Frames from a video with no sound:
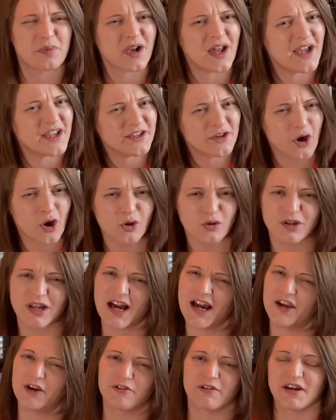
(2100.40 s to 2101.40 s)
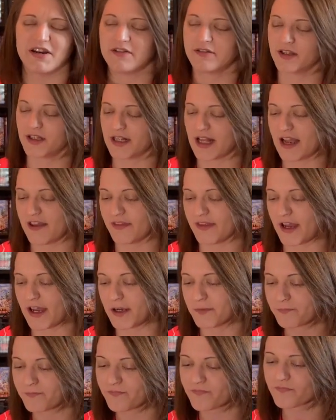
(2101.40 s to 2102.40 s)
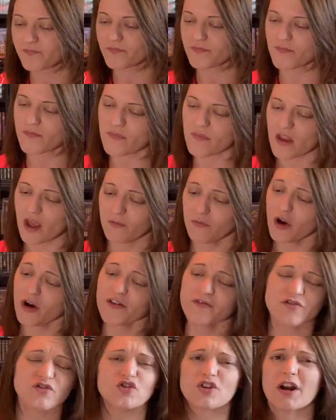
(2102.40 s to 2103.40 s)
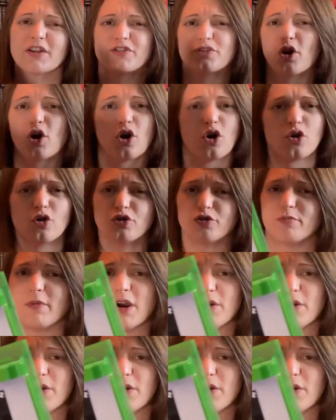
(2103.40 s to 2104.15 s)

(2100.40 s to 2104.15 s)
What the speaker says: play online or anything like that. Not even tried the Horde